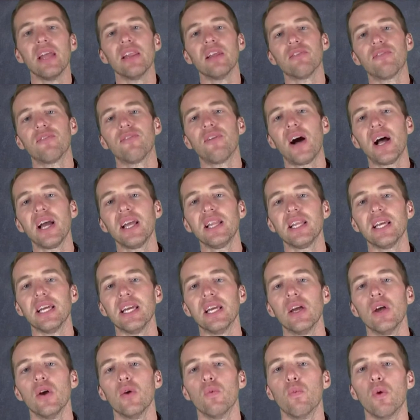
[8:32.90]
And then
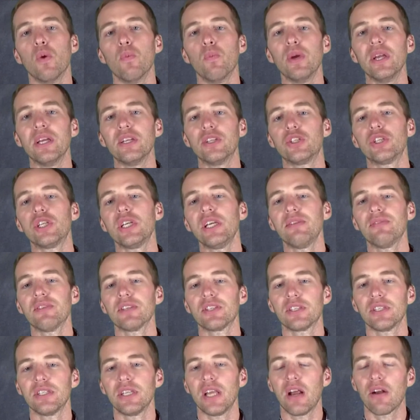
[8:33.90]
finally, when we
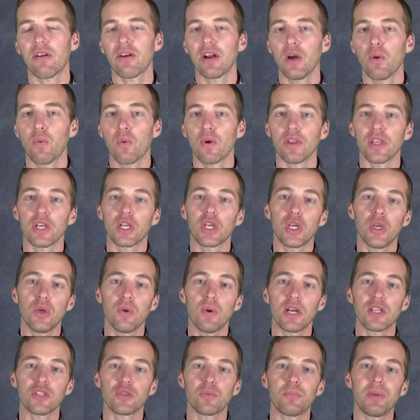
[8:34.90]
achieve a scenario where the
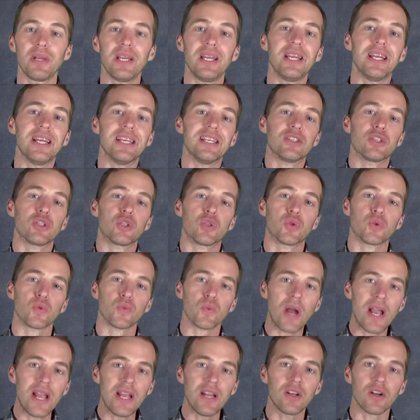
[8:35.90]
QSP is
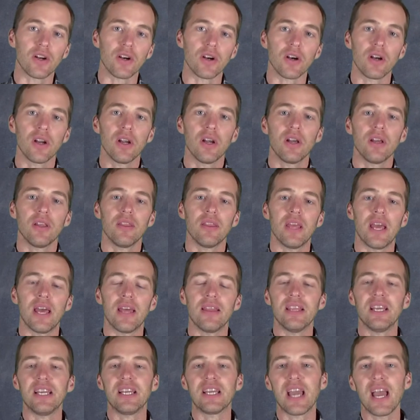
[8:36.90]
greater
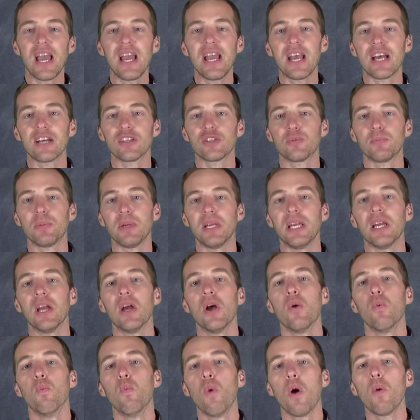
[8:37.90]
than the
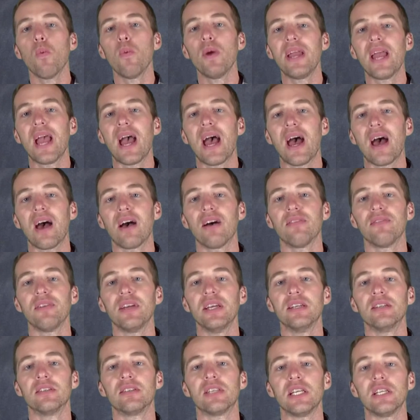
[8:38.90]
KSP, what we have
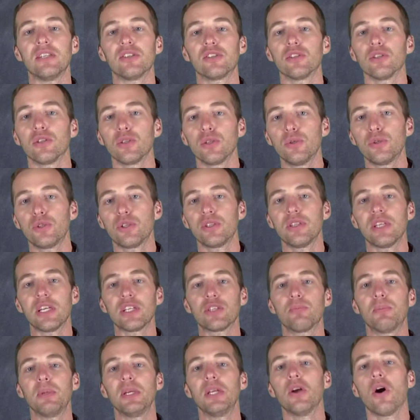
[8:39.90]
is a solution
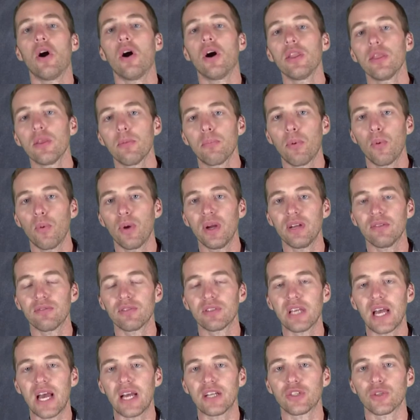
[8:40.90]
that's beyond the point
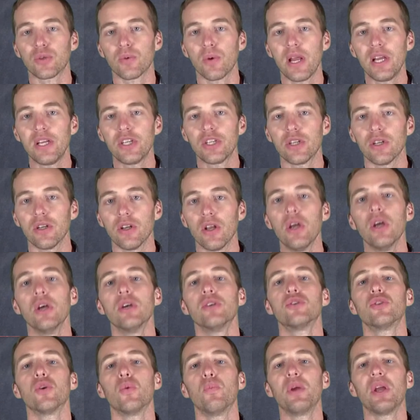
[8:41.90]
of saturation.
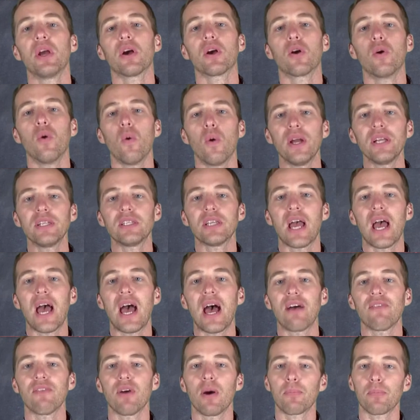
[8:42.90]
So we are going to
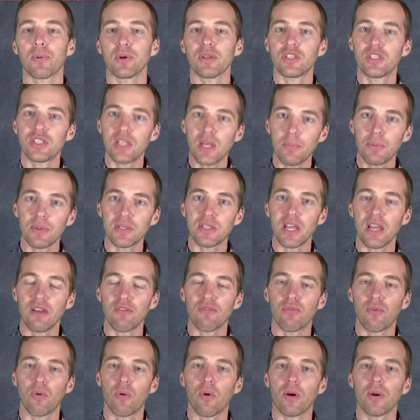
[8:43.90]
have a
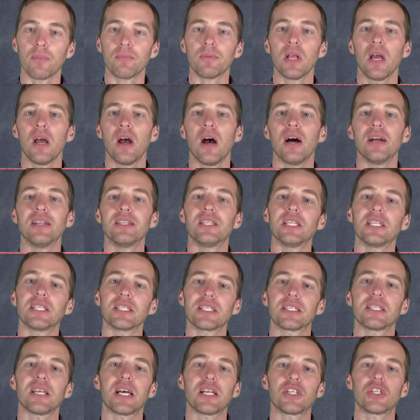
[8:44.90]
precipitate formed
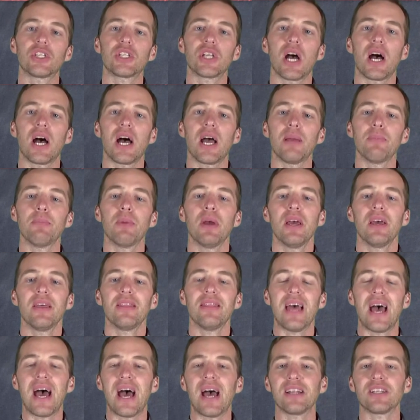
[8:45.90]
until such time
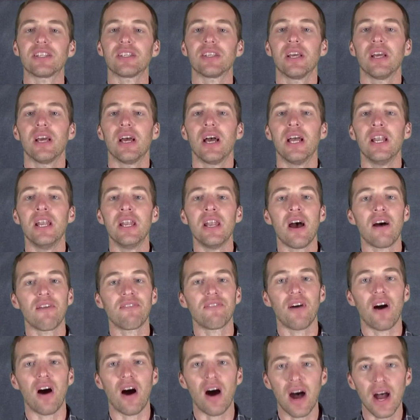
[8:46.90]
that
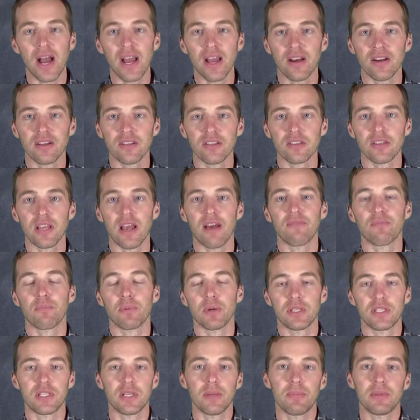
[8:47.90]
enough ions
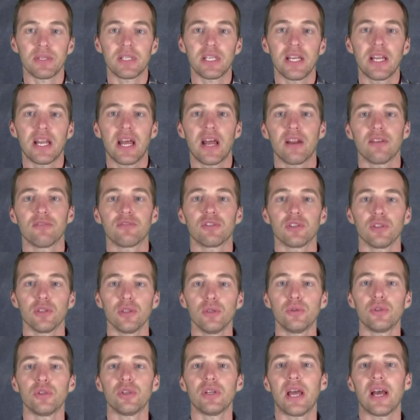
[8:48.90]
have precipitated out of
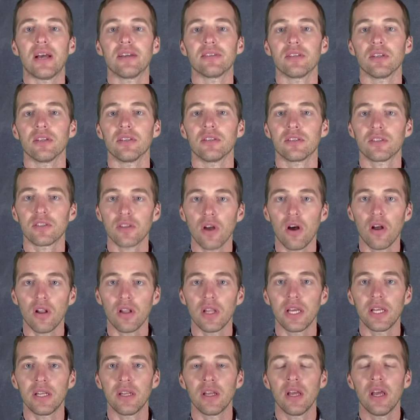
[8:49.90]
solution as a
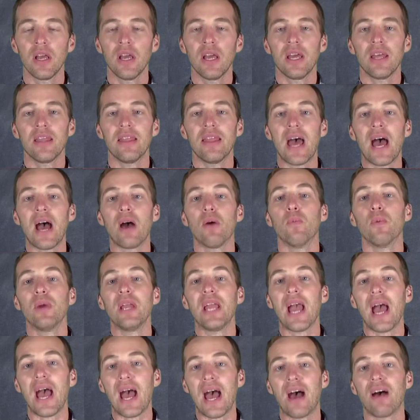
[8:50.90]
solid that
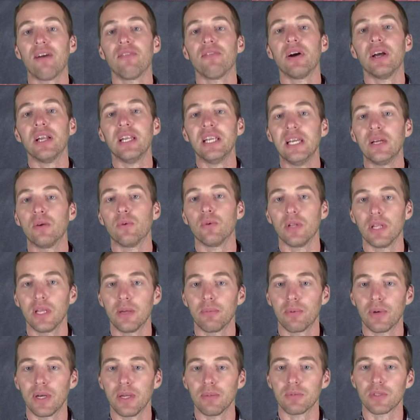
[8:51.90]
we have an
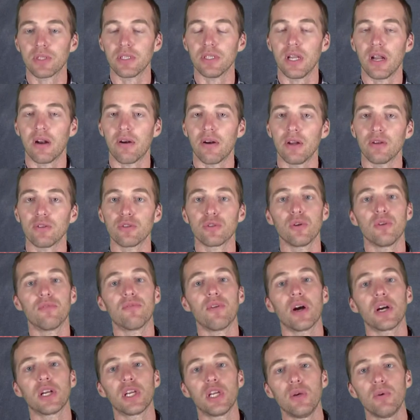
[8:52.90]
equilibrium scenario.
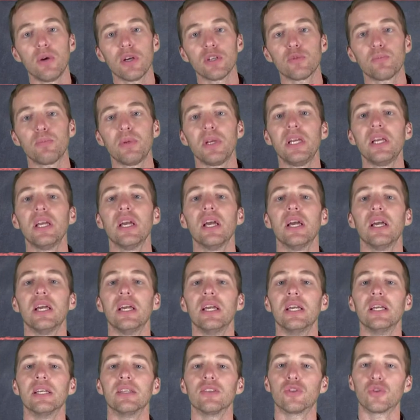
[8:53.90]
So if our QSP
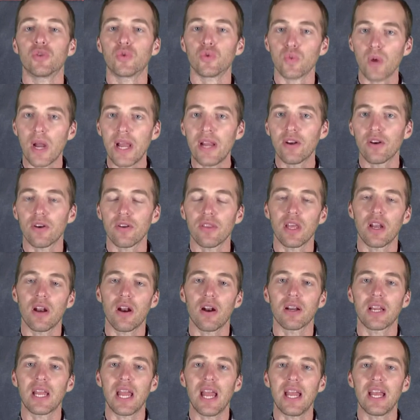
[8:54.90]
is greater
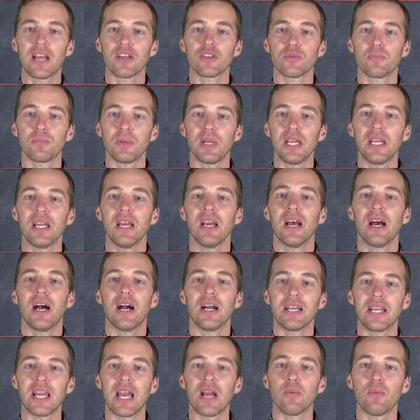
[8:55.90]
than our KSP,
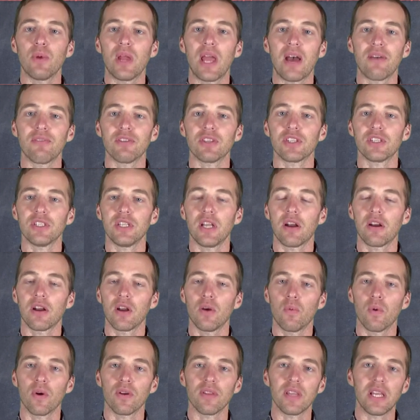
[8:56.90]
again, we have a
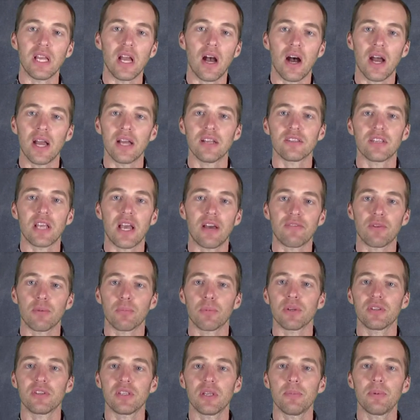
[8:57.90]
scenario where the the ions have
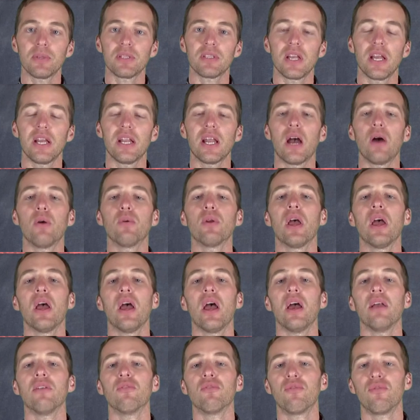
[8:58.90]
to precipitate out
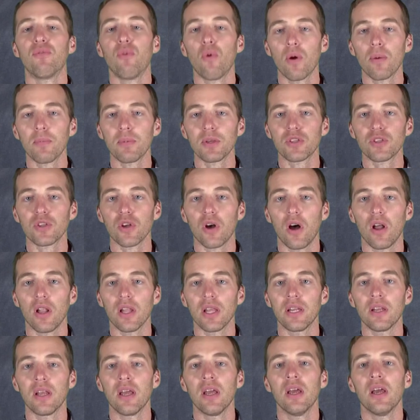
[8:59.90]
and form a
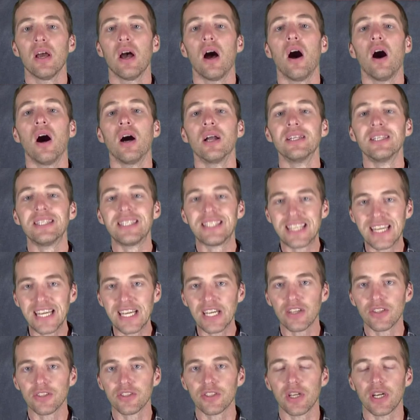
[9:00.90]
solid
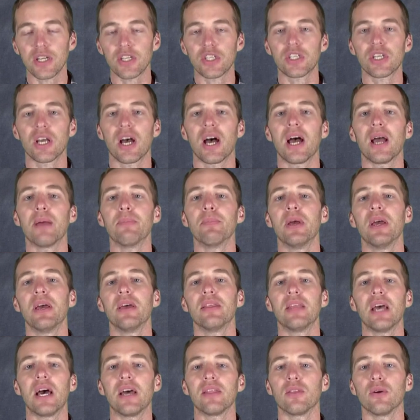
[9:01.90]
until such time
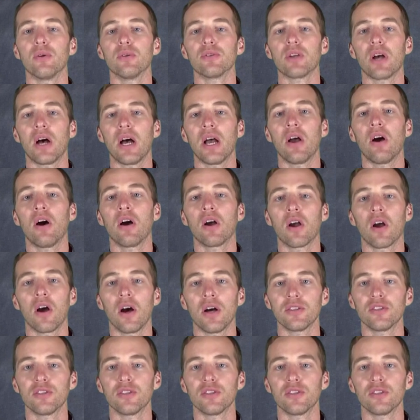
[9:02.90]
that those ion